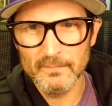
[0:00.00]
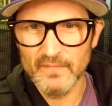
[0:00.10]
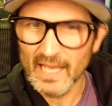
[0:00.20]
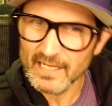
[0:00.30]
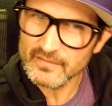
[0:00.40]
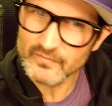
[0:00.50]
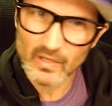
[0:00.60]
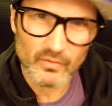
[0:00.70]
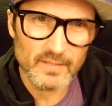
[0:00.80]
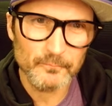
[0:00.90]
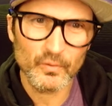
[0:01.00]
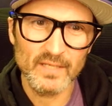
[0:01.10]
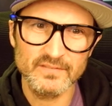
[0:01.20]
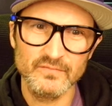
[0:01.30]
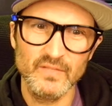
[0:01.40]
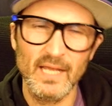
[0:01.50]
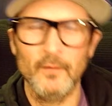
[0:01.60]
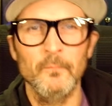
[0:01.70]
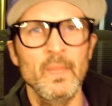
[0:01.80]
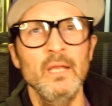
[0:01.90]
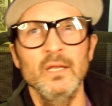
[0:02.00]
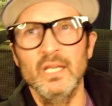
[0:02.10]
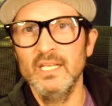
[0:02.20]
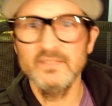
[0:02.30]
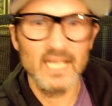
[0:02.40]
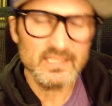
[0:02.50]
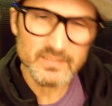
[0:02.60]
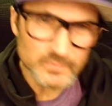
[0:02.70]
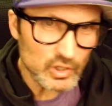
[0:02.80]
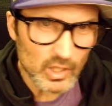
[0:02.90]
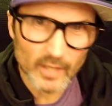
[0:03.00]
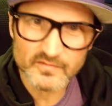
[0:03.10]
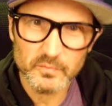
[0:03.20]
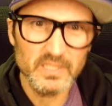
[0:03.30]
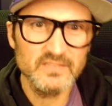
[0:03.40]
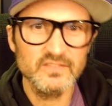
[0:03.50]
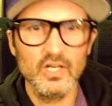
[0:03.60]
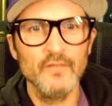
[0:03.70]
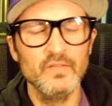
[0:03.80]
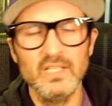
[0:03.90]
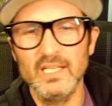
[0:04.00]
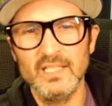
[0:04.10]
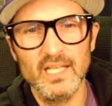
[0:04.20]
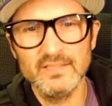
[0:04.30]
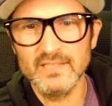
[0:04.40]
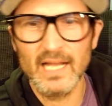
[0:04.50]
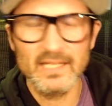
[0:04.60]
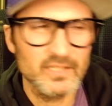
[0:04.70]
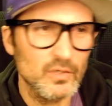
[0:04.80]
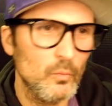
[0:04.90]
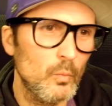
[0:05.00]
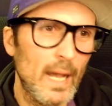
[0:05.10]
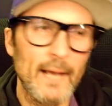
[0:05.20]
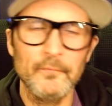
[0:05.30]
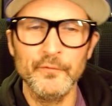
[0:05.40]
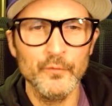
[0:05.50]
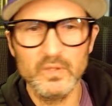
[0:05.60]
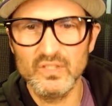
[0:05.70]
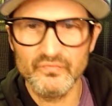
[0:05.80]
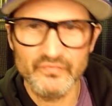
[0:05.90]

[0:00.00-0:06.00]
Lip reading: that is very impressive. Now, he's got some good off-speed stuff. He's not going to wow you with the